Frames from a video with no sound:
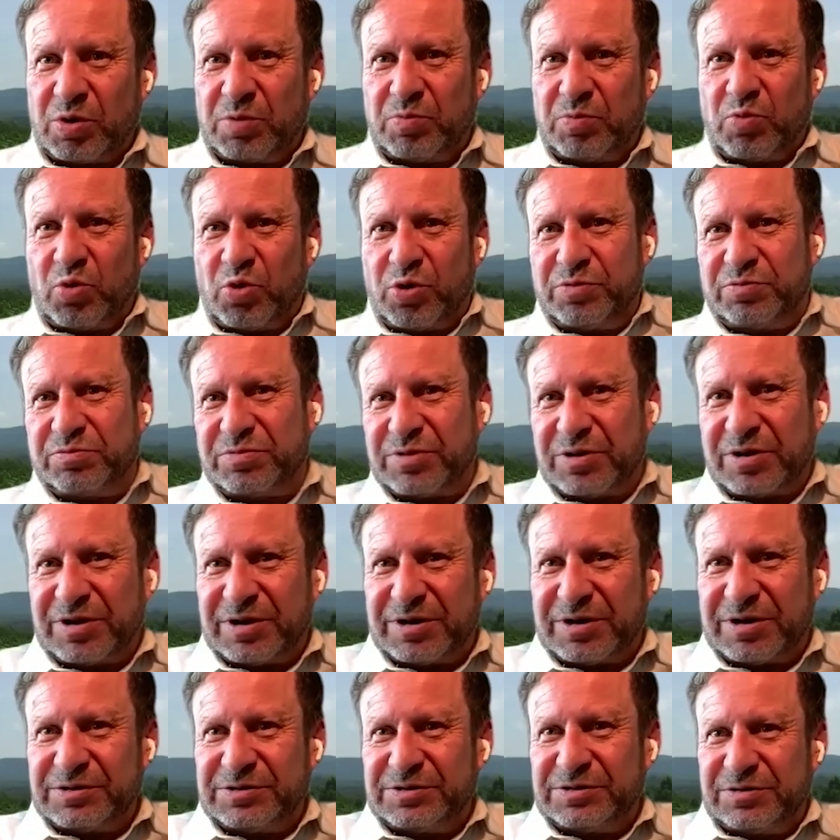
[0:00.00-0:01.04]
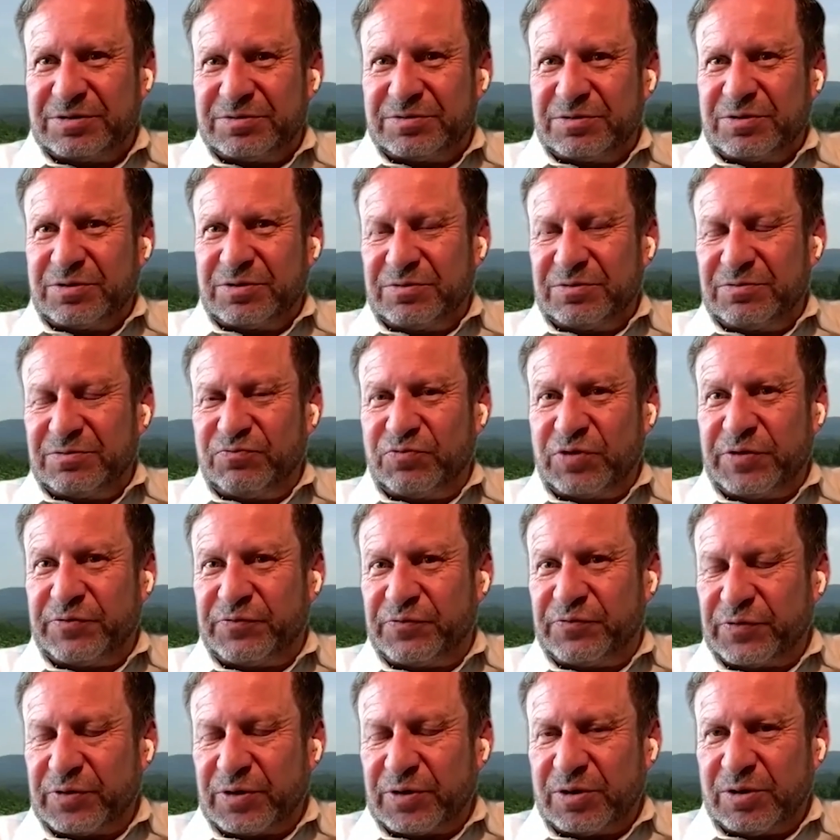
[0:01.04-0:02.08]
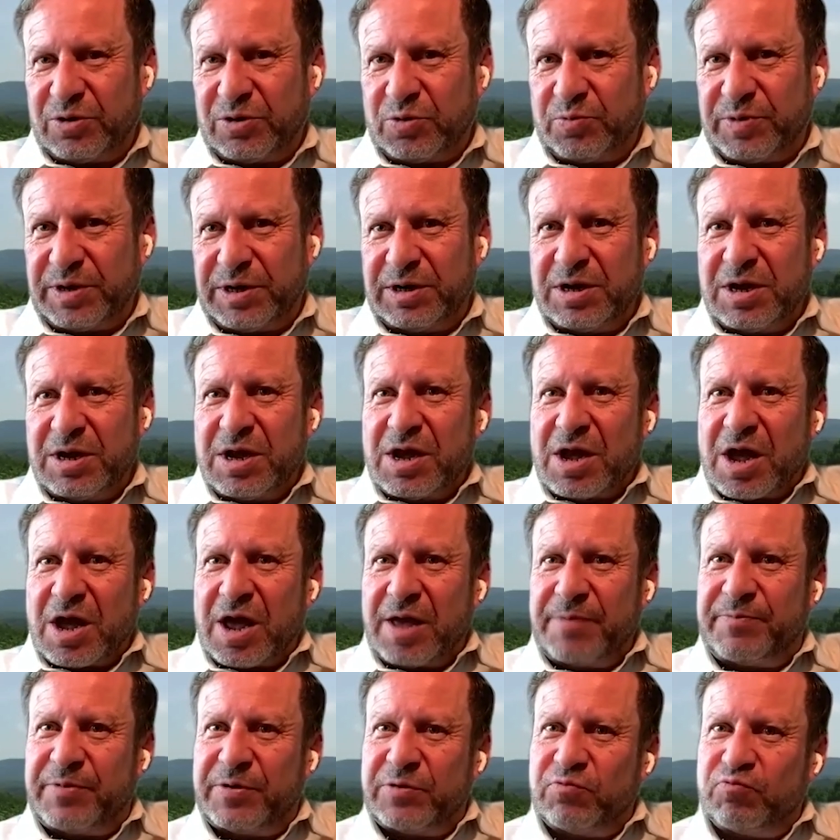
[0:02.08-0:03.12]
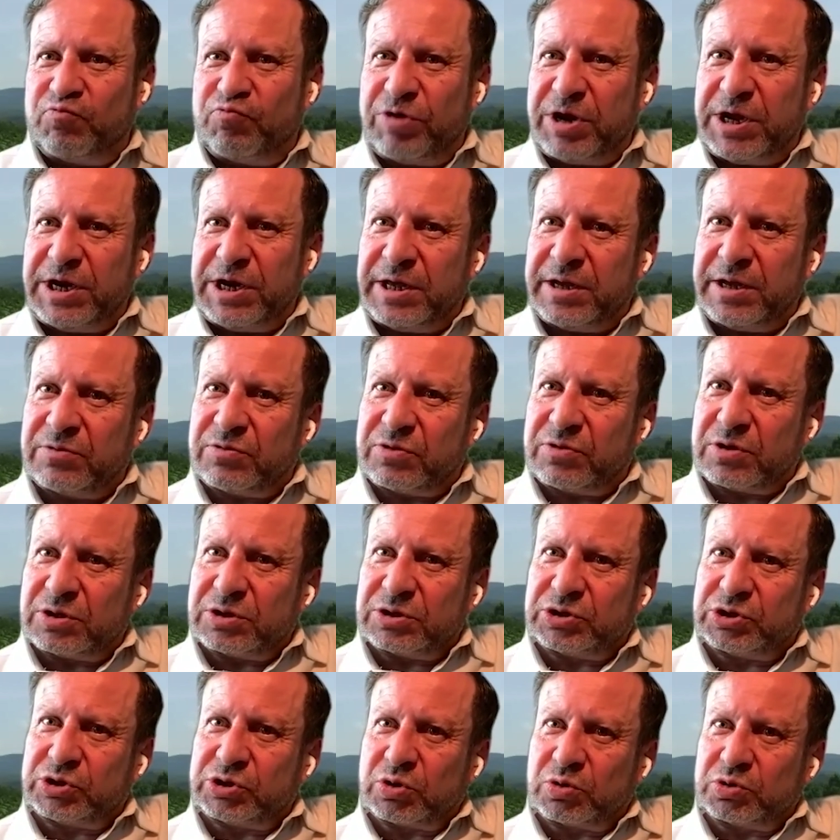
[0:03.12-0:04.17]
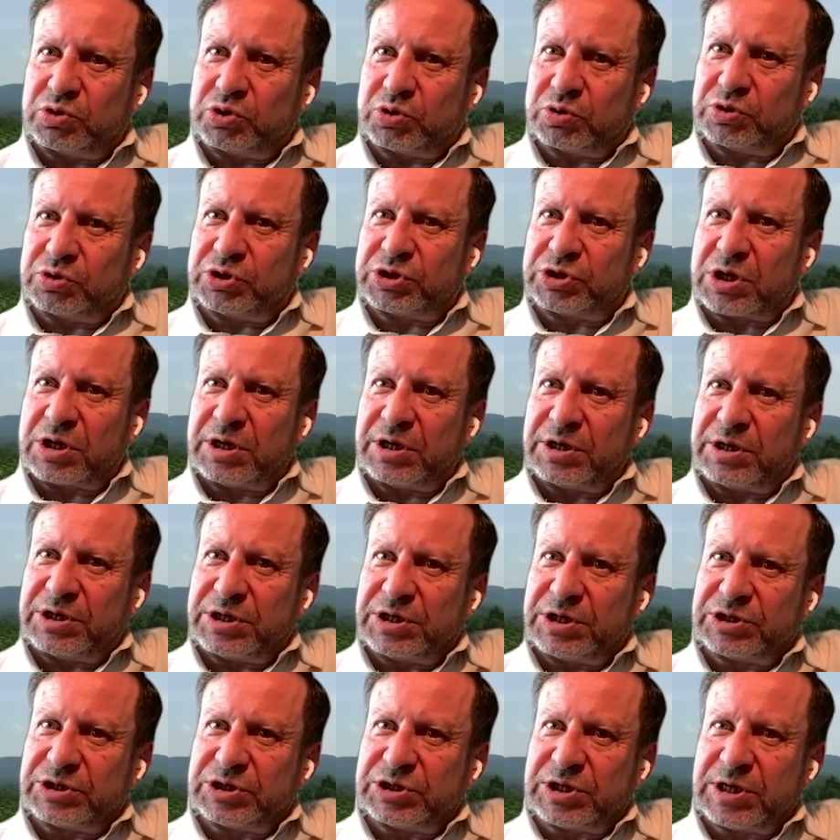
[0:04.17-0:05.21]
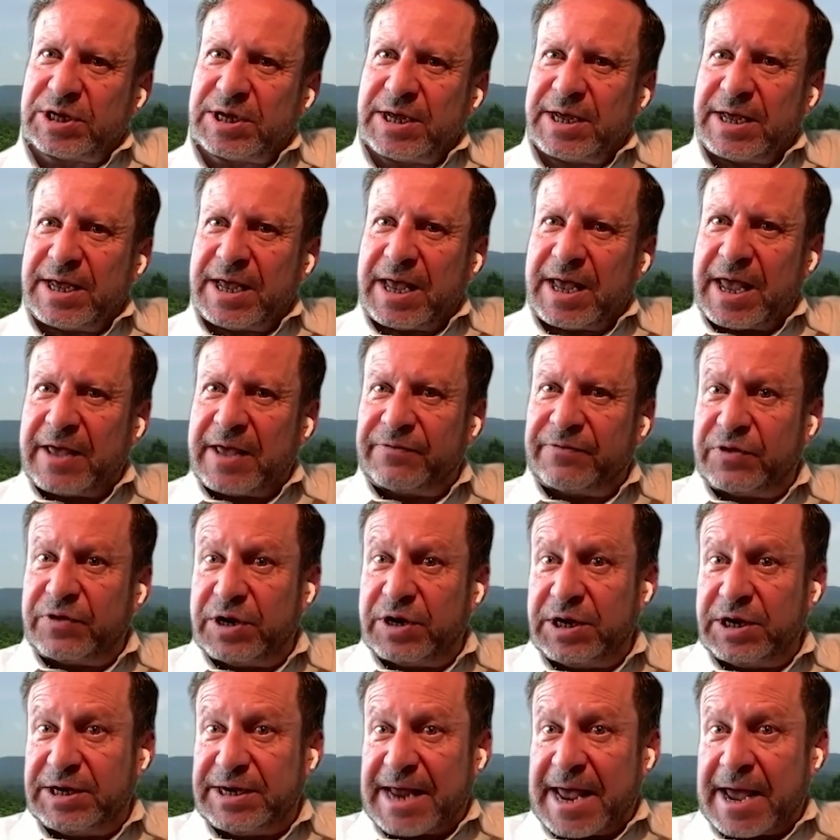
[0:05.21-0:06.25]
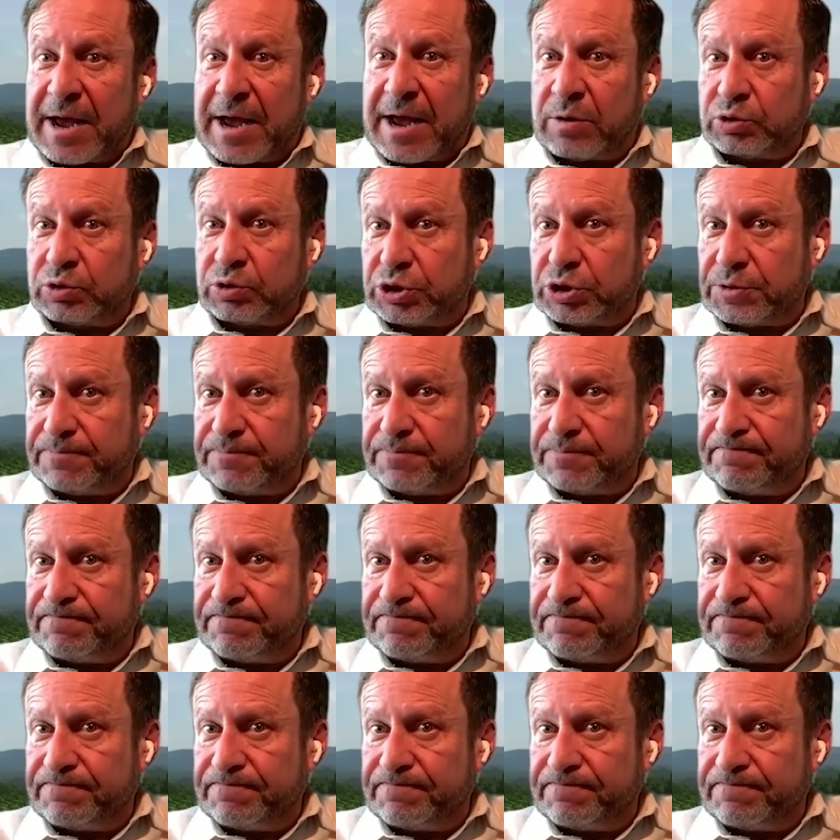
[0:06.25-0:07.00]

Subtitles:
One more riff a little bit. I've been reading the social scientist Anthony Downs,